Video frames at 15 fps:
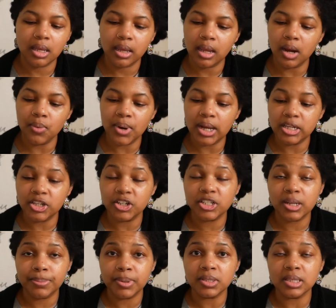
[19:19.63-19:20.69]
around your
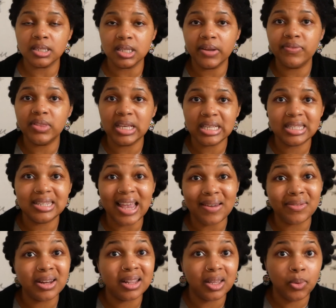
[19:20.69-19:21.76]
temples and stuff, this
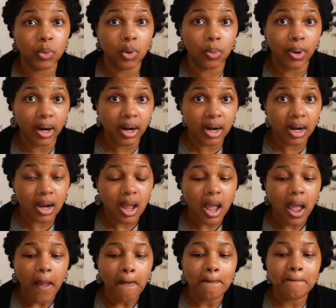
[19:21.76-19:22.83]
definitely will work,
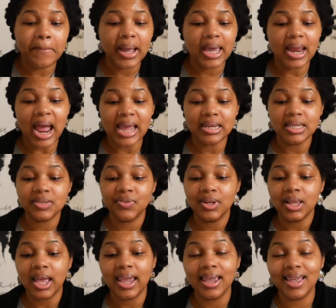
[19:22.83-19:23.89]
but I just feel
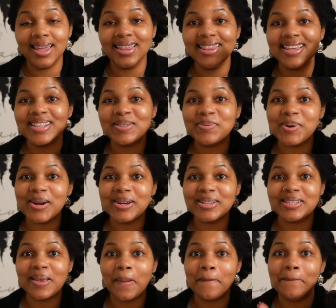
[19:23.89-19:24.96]
like this
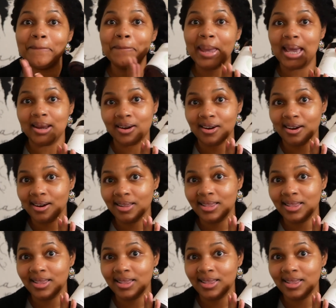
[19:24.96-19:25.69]
works better.